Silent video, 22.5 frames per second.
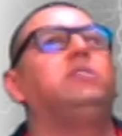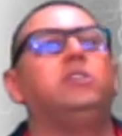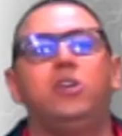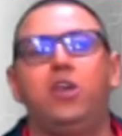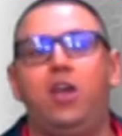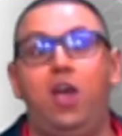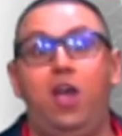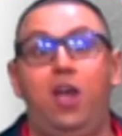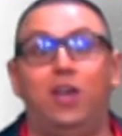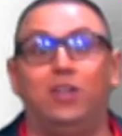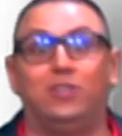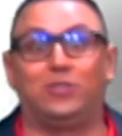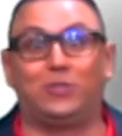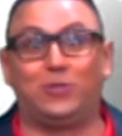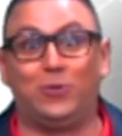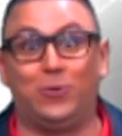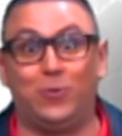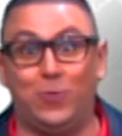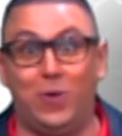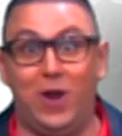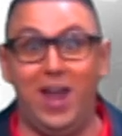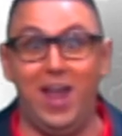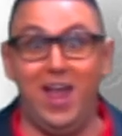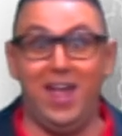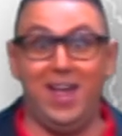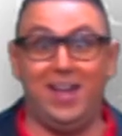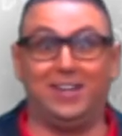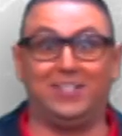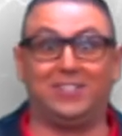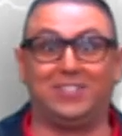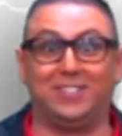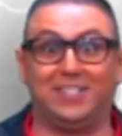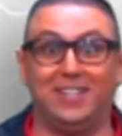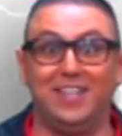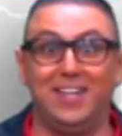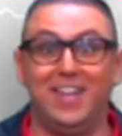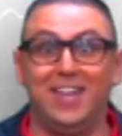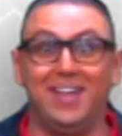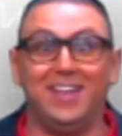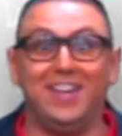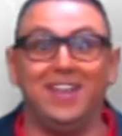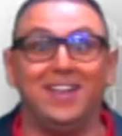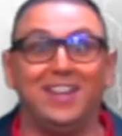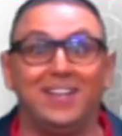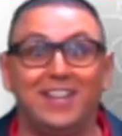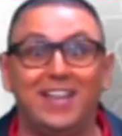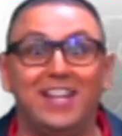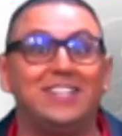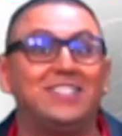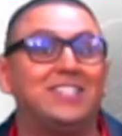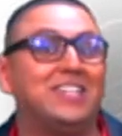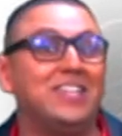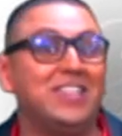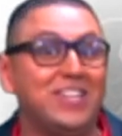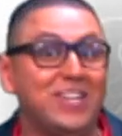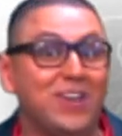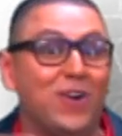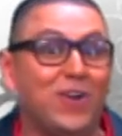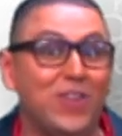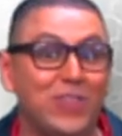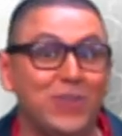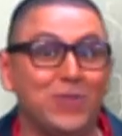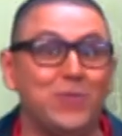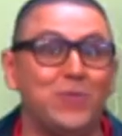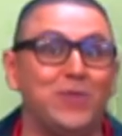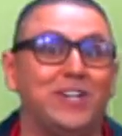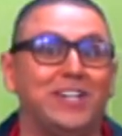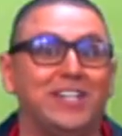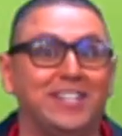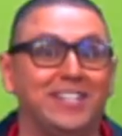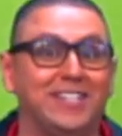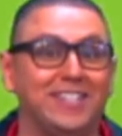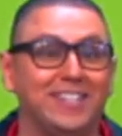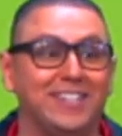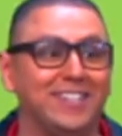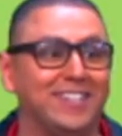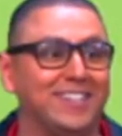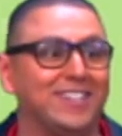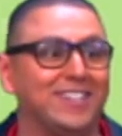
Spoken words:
Yes, correct. Let's see the other one.